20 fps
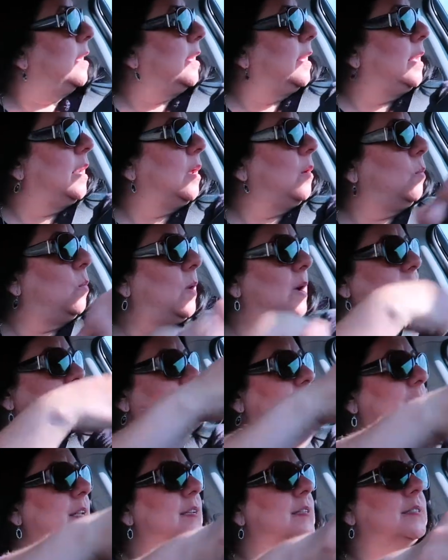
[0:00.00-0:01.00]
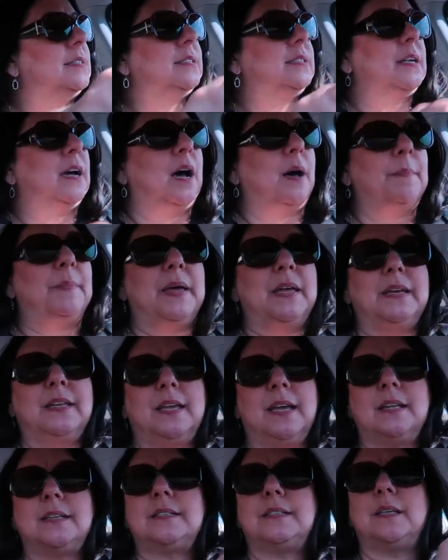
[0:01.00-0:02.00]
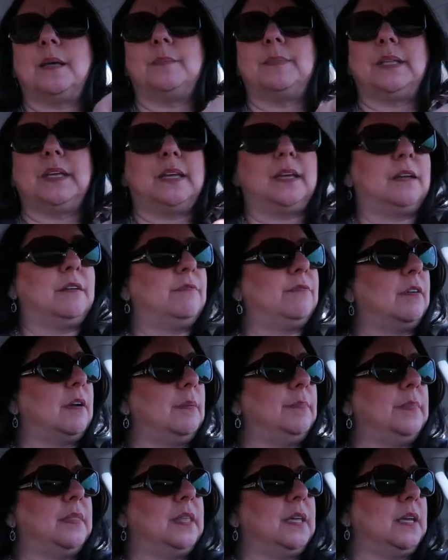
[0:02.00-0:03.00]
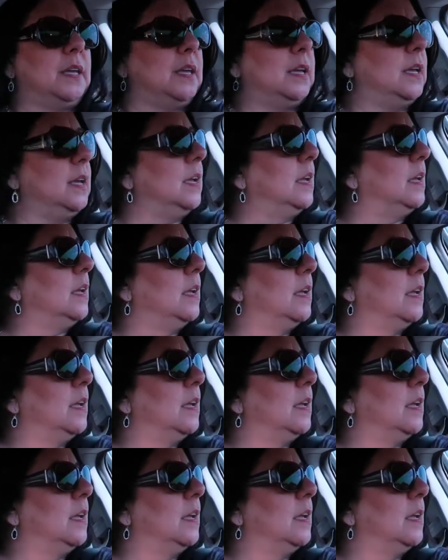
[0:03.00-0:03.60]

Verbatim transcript: And I was gonna stop and get something from the